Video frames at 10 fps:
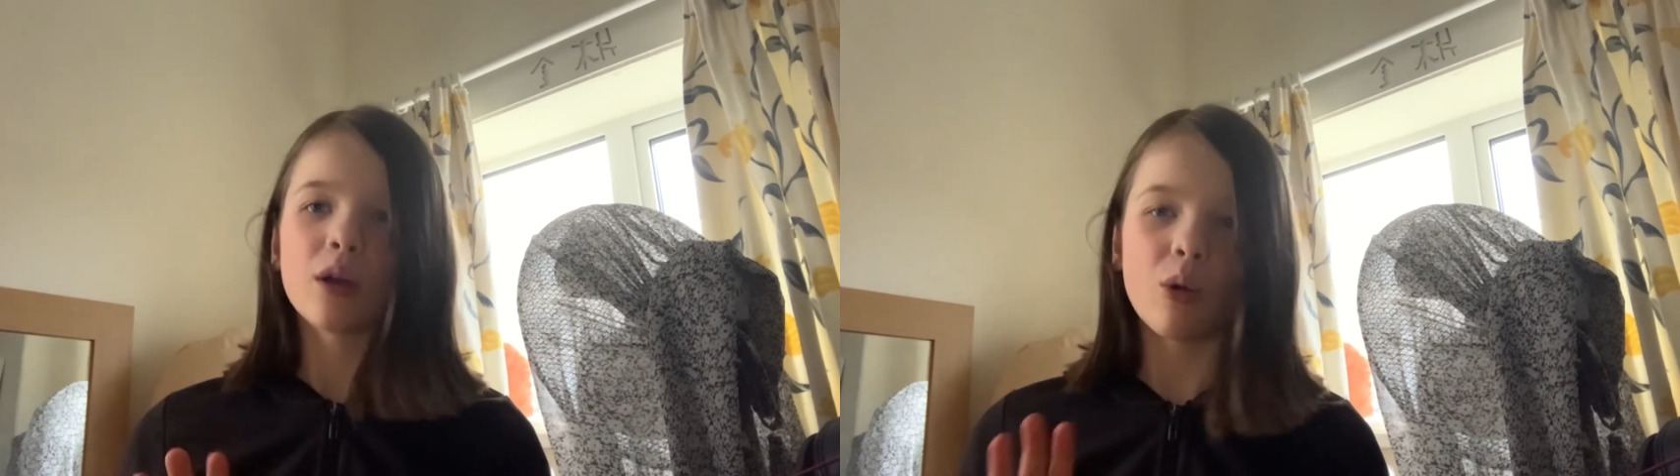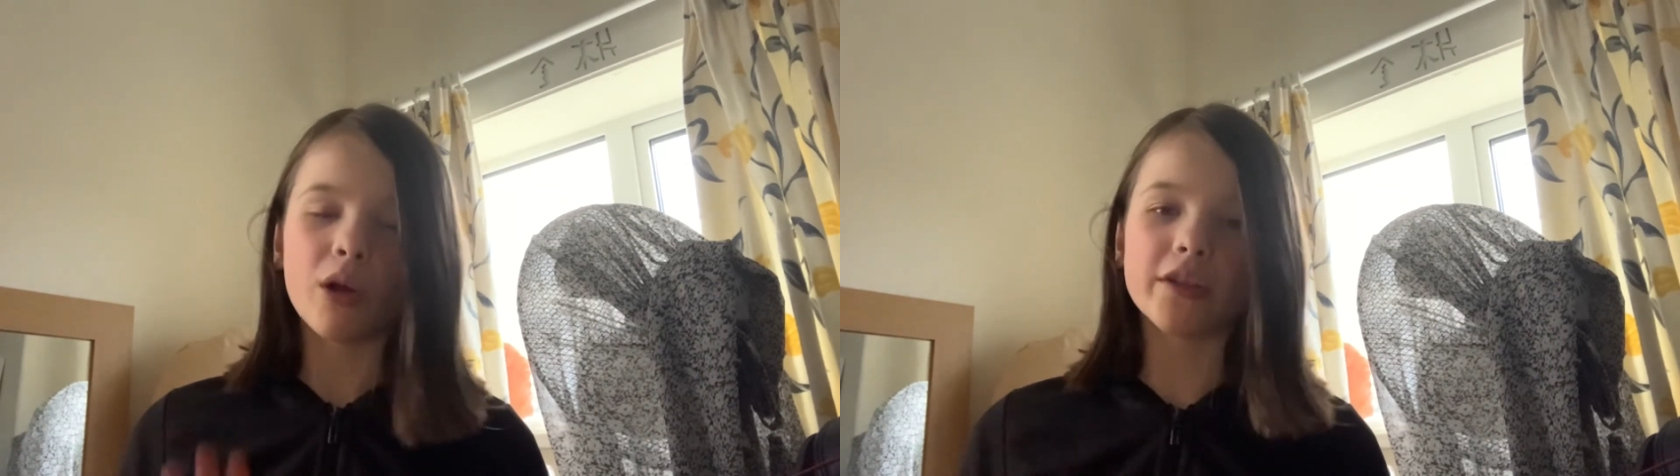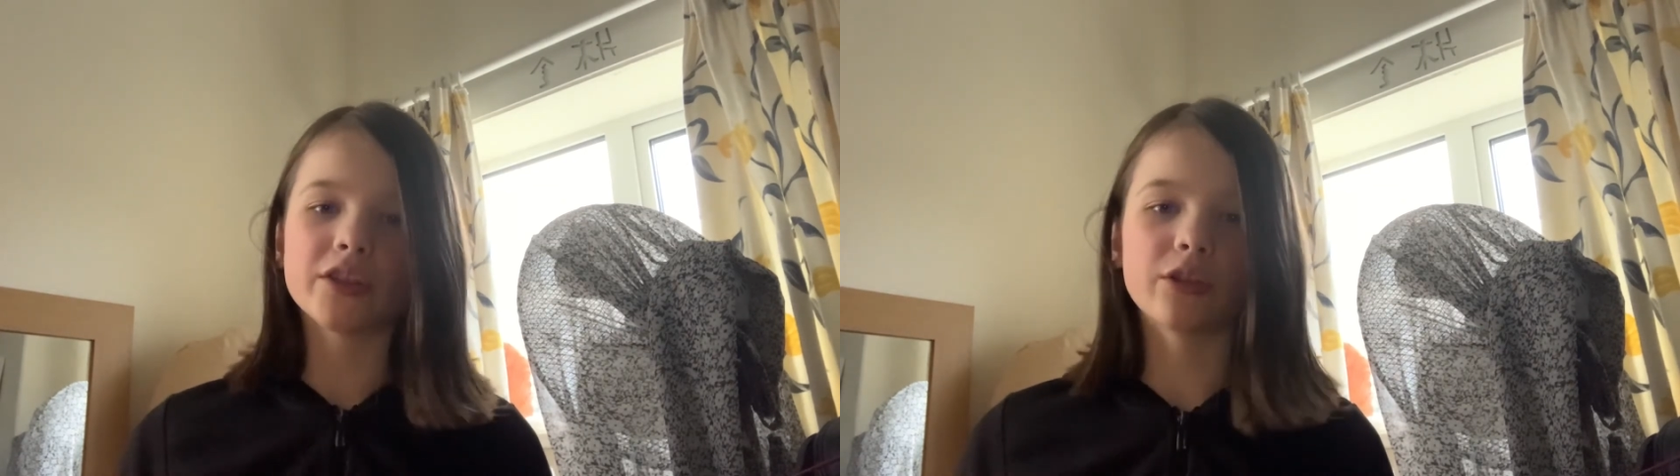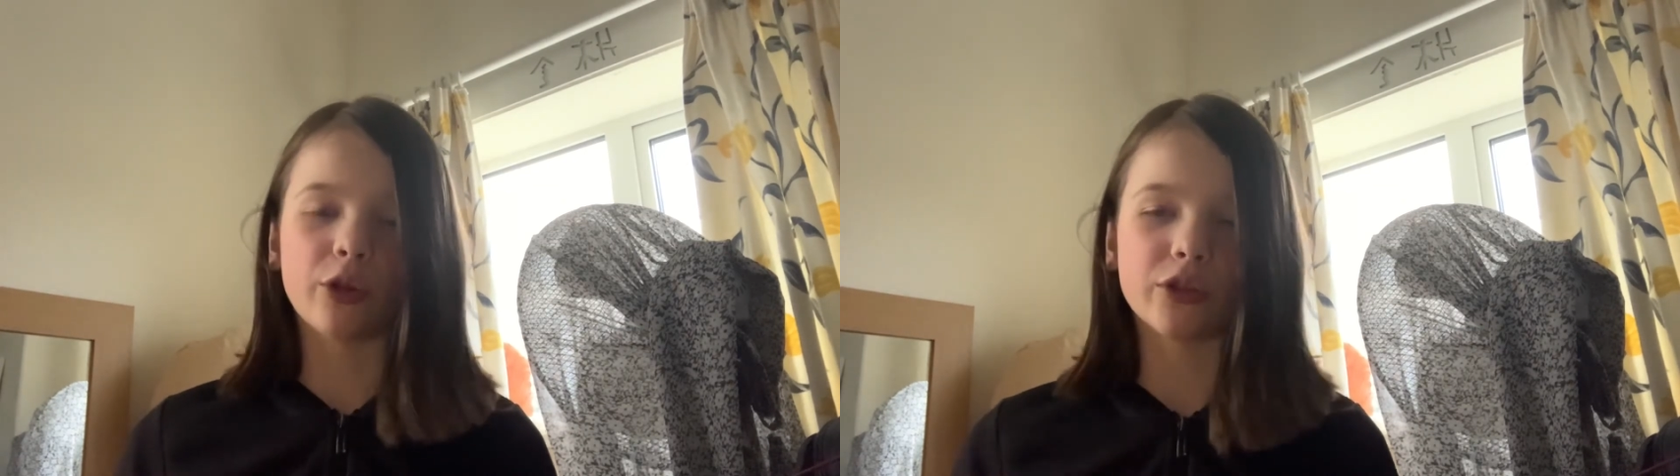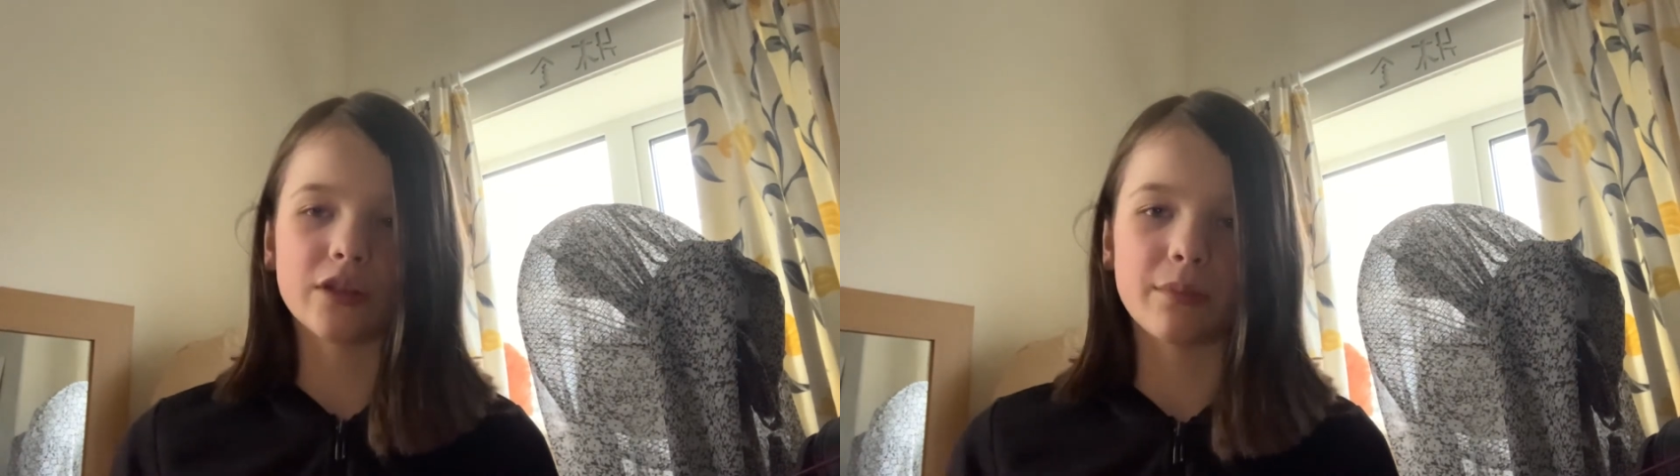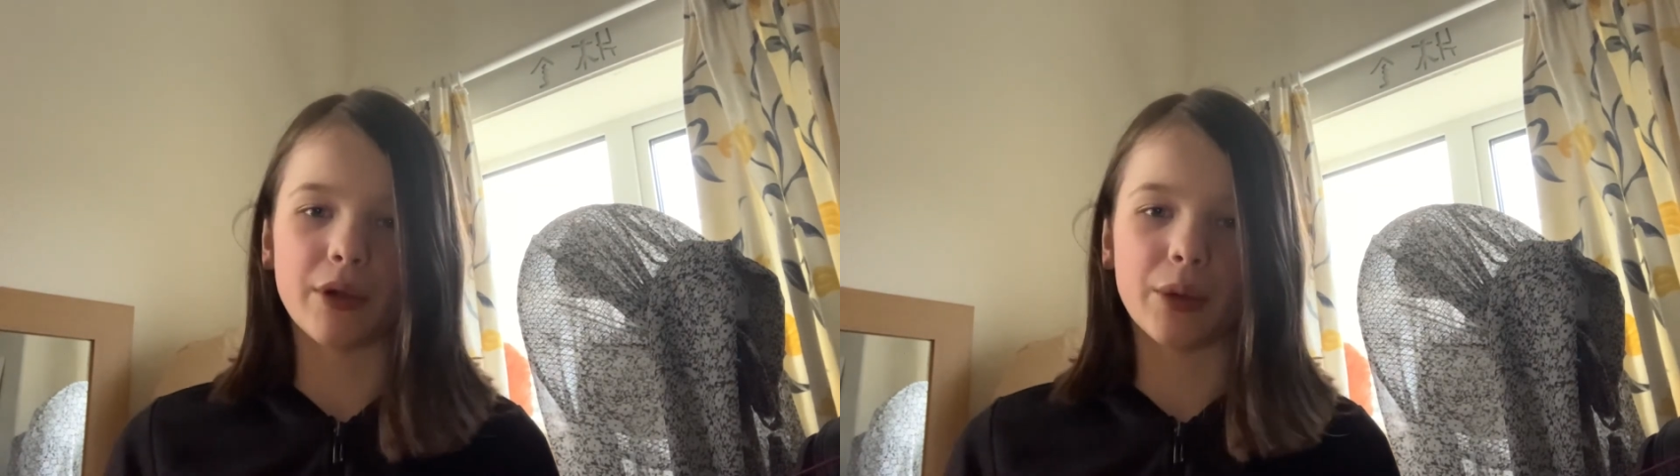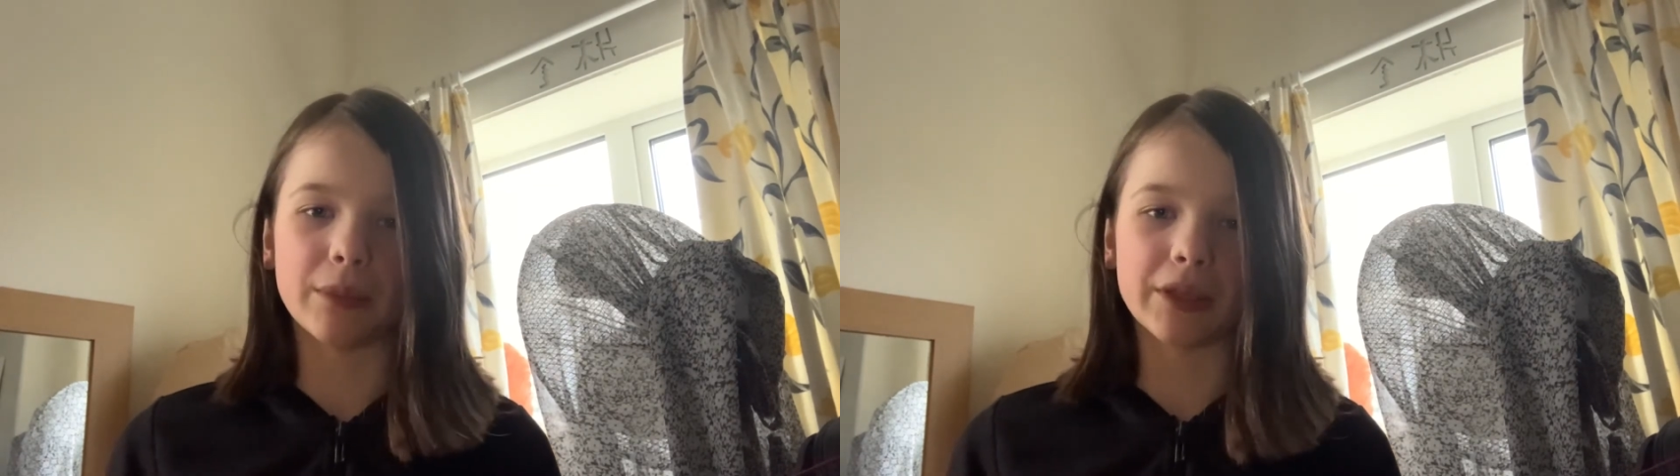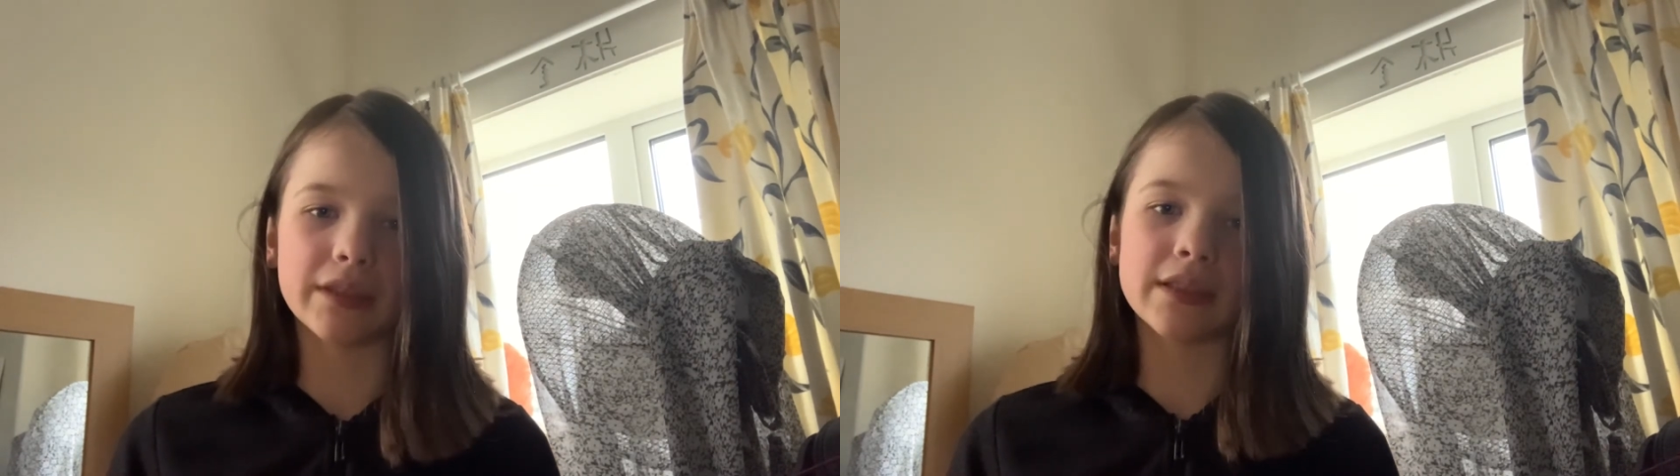quite a lot at the
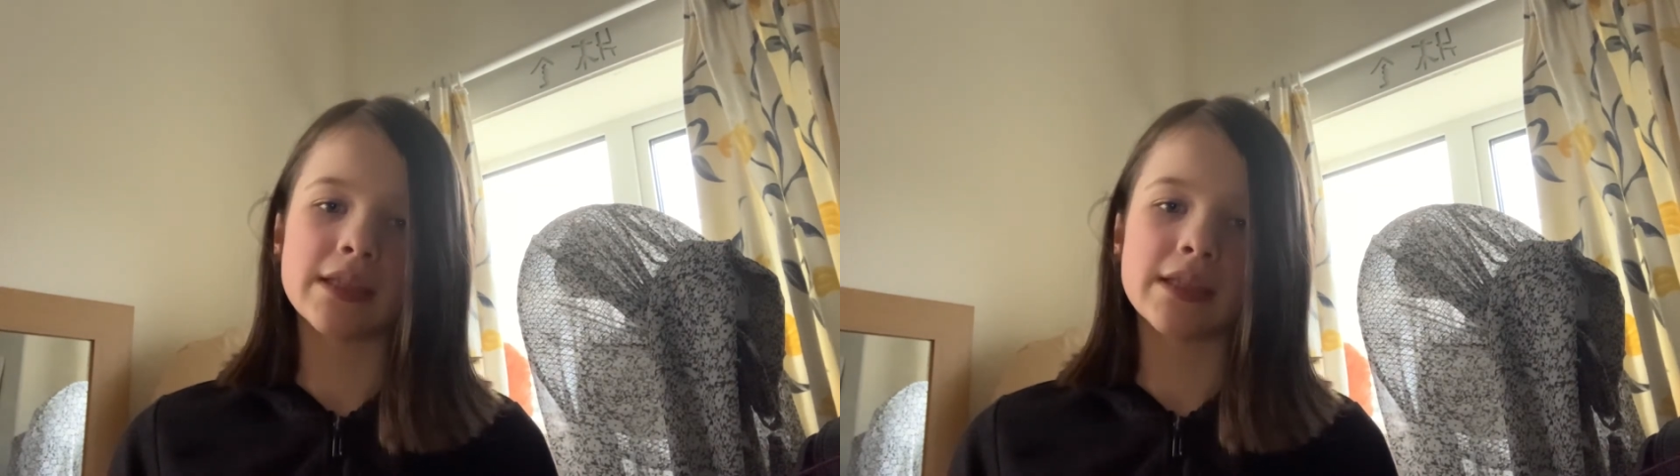moment,